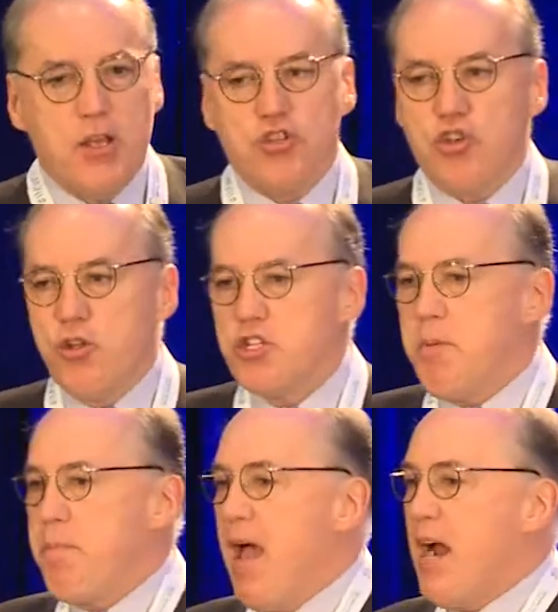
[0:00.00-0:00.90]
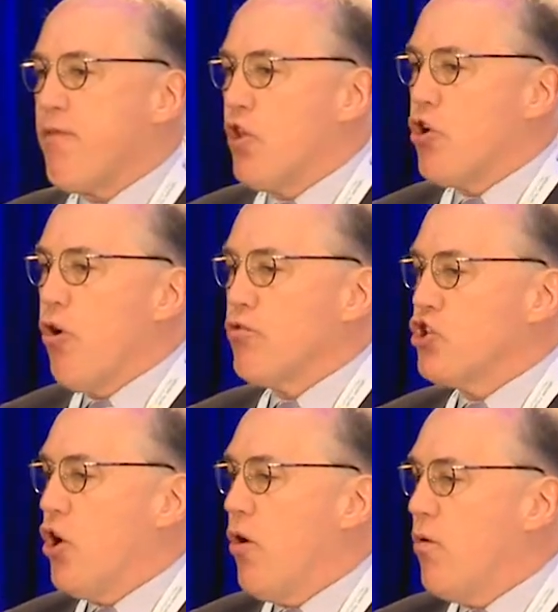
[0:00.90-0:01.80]
So it used to be packed for the gold
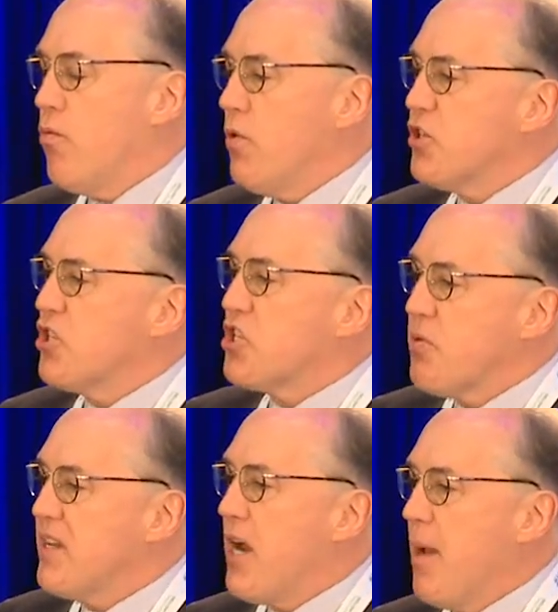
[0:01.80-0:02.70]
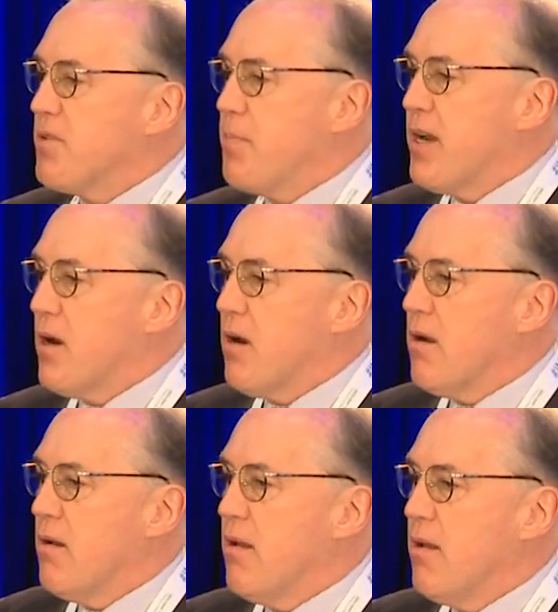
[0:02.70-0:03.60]
show. Well, this is three times bigger.
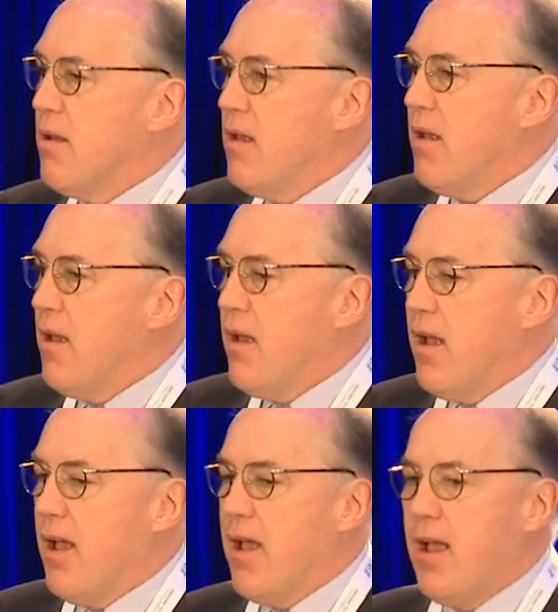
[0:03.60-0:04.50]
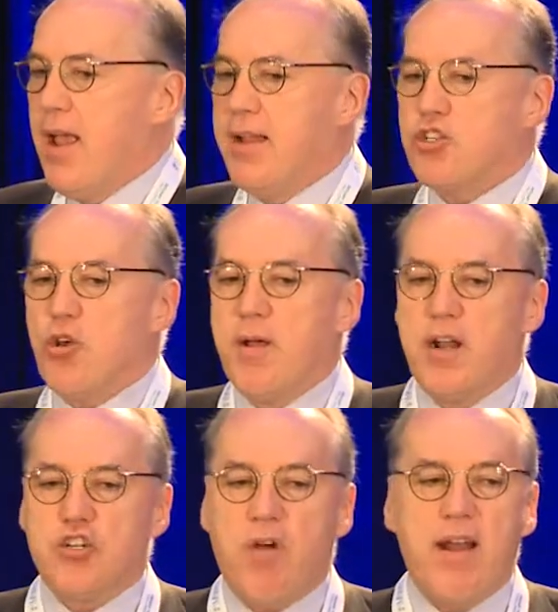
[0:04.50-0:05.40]
Uh, and so I'm
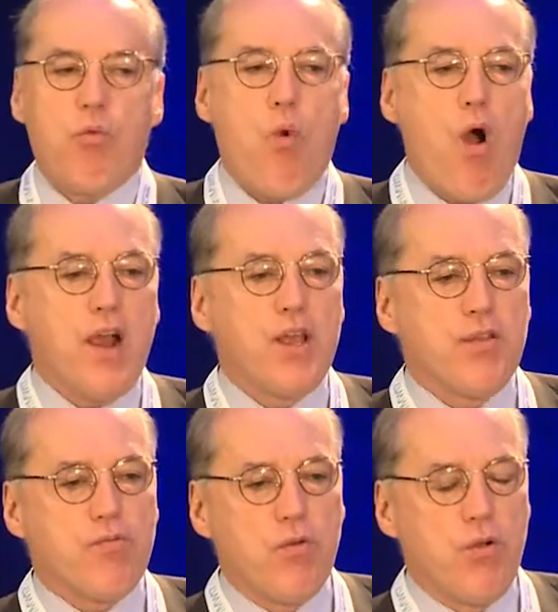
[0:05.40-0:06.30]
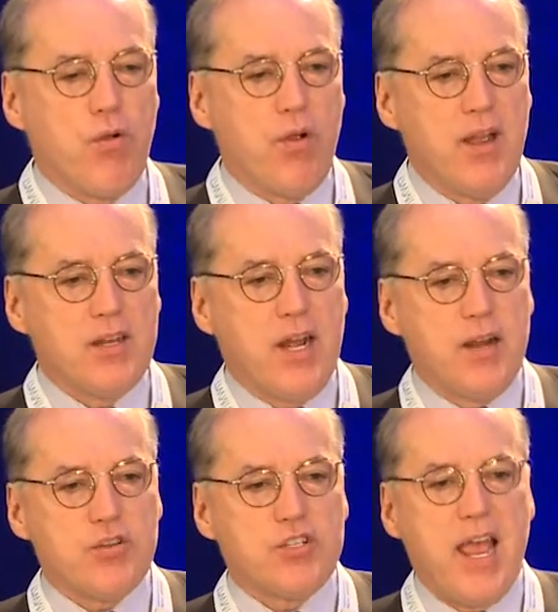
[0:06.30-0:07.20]
going to try to walk you through to
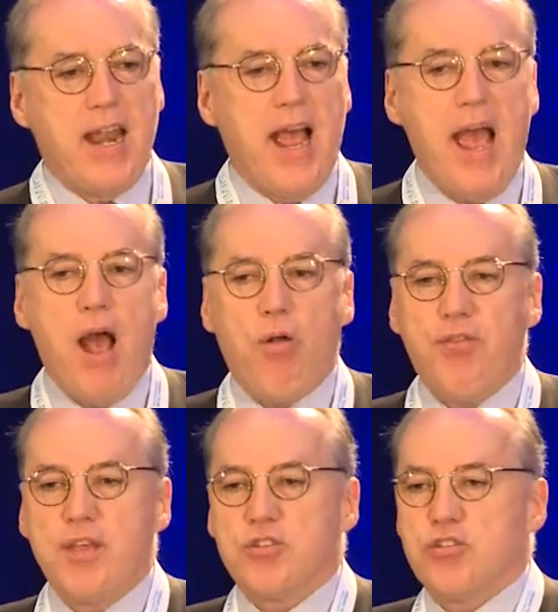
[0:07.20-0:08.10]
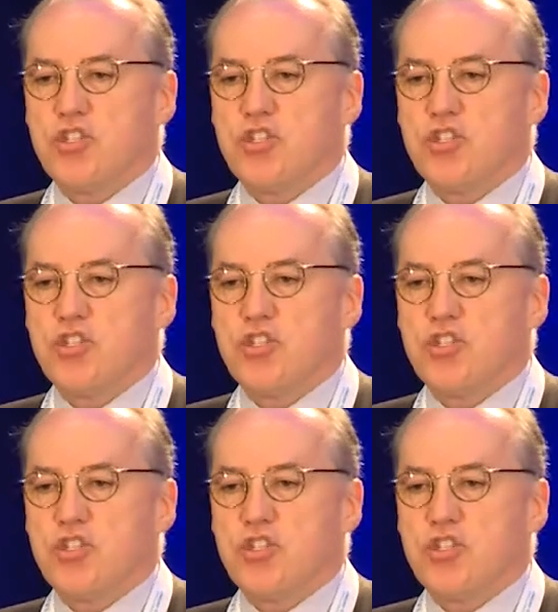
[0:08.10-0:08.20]
understand how things are